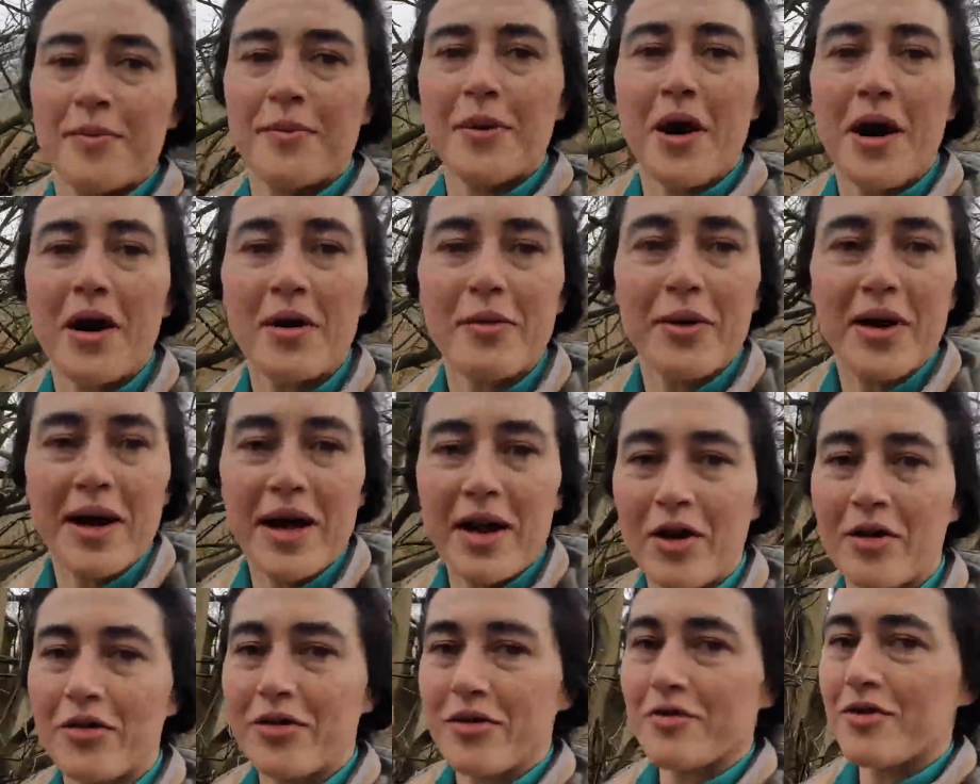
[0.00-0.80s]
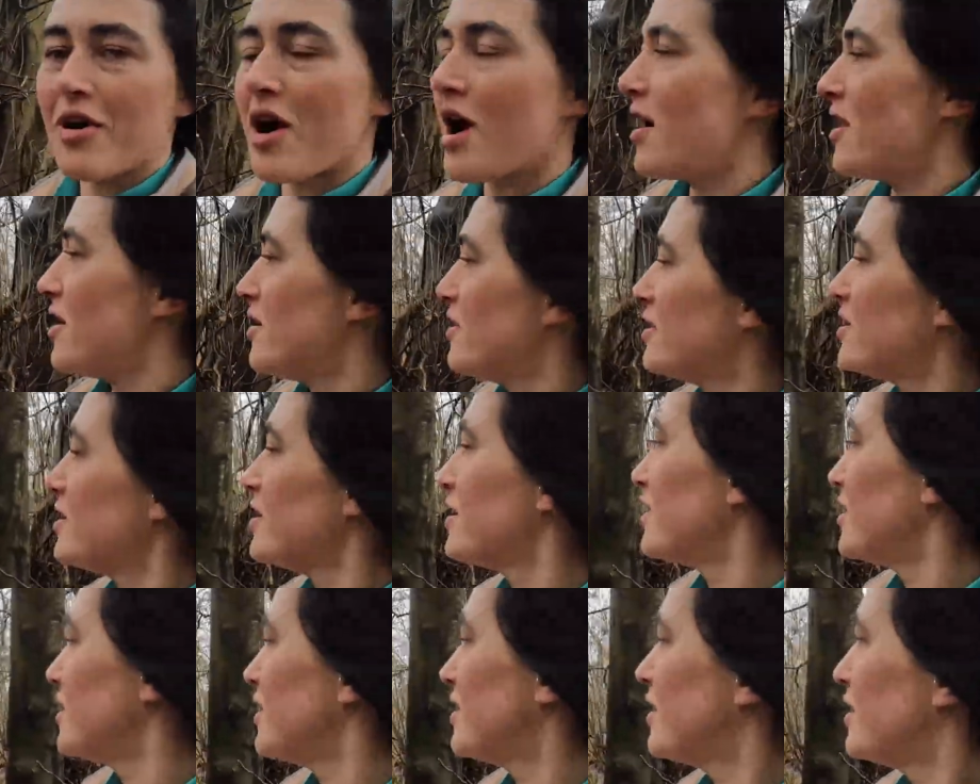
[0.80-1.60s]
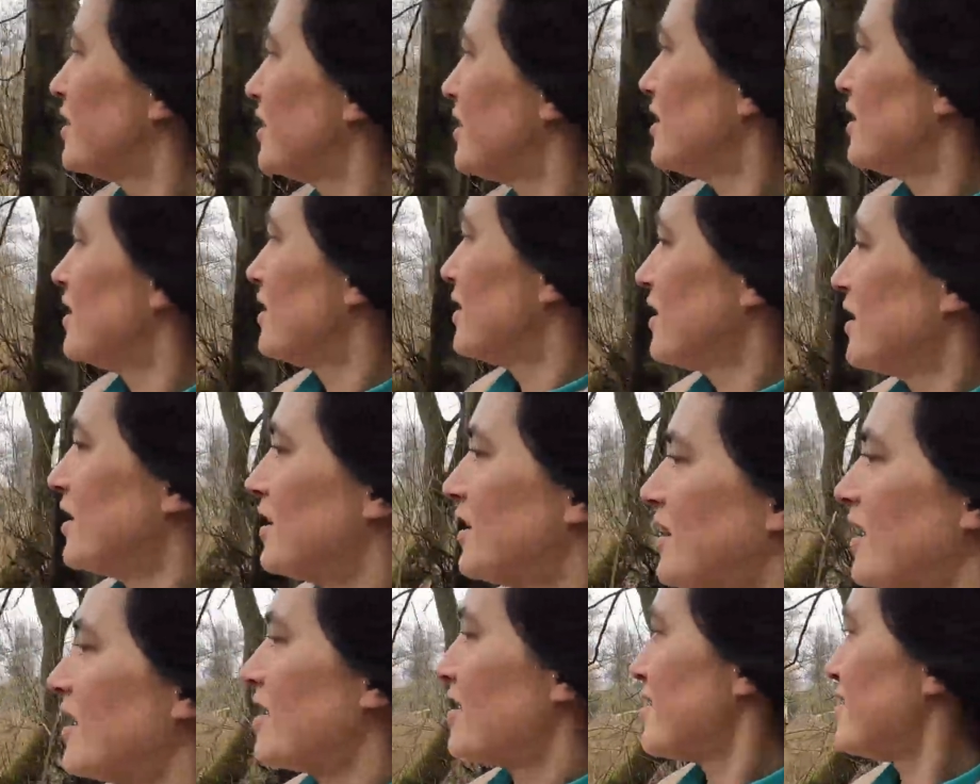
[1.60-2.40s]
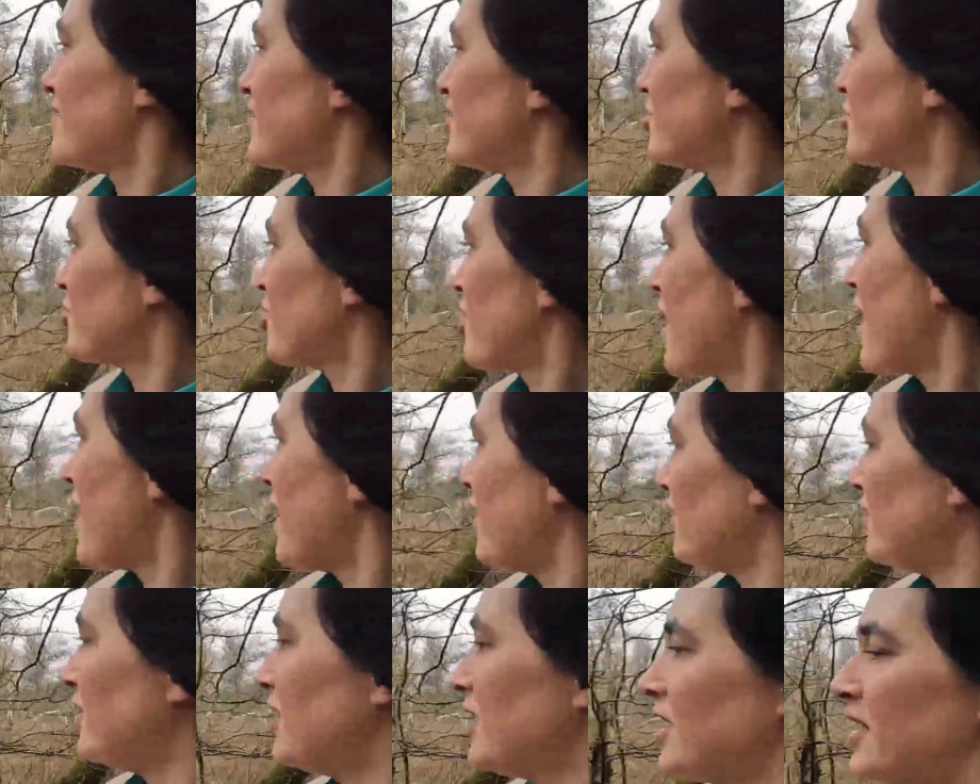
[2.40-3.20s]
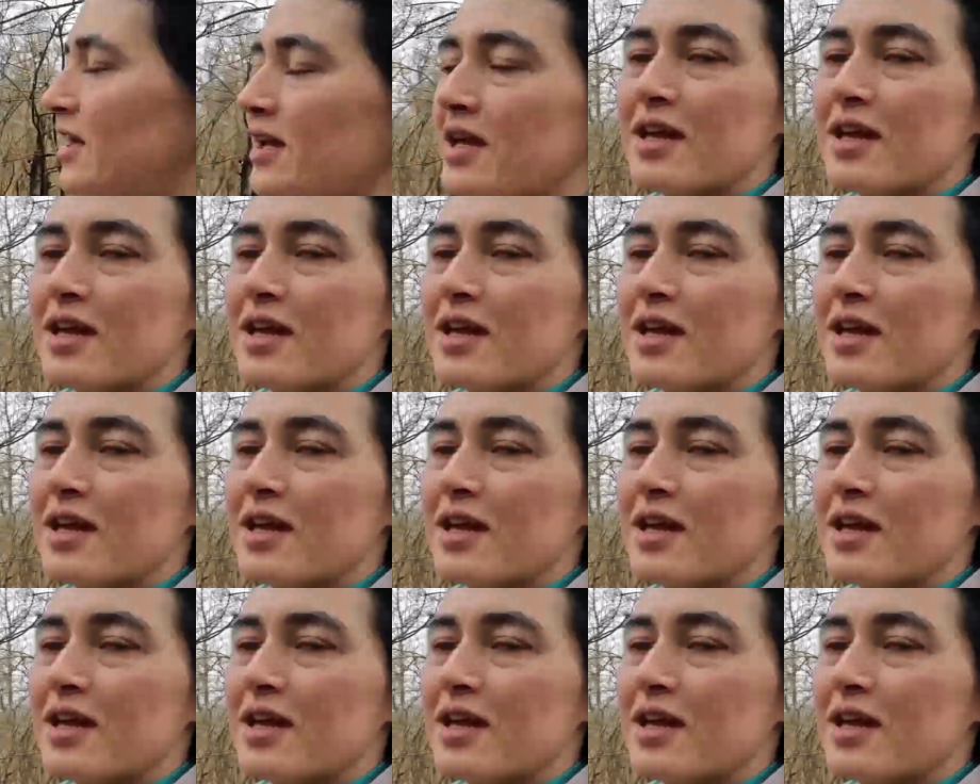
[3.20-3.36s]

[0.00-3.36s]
part way along the road, there's this trail.